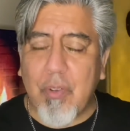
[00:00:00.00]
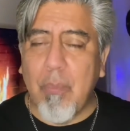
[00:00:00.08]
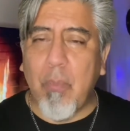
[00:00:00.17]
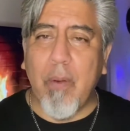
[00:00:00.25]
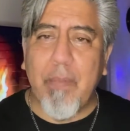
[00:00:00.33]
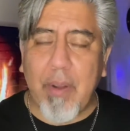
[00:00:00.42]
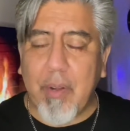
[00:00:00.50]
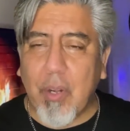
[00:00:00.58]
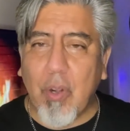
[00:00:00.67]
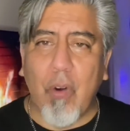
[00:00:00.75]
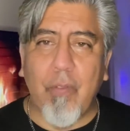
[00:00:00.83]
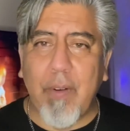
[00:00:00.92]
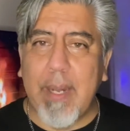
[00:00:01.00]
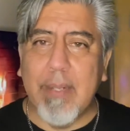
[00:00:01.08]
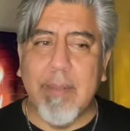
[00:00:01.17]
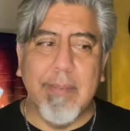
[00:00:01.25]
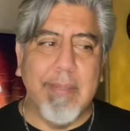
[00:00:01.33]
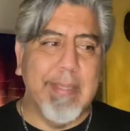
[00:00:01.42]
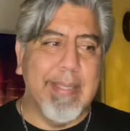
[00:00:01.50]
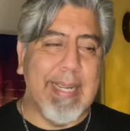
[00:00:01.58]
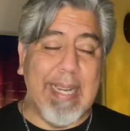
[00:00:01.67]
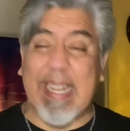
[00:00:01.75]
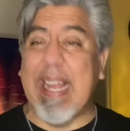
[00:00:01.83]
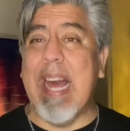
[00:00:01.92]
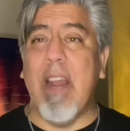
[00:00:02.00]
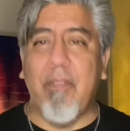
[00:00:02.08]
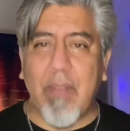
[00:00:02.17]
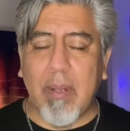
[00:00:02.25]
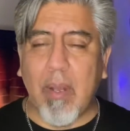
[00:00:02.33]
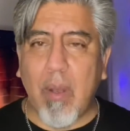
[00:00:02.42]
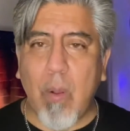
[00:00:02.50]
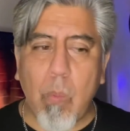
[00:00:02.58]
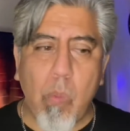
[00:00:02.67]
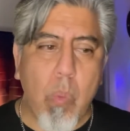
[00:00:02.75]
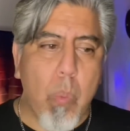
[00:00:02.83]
your boyfriend, or your girlfriend, and you kind of feel alone?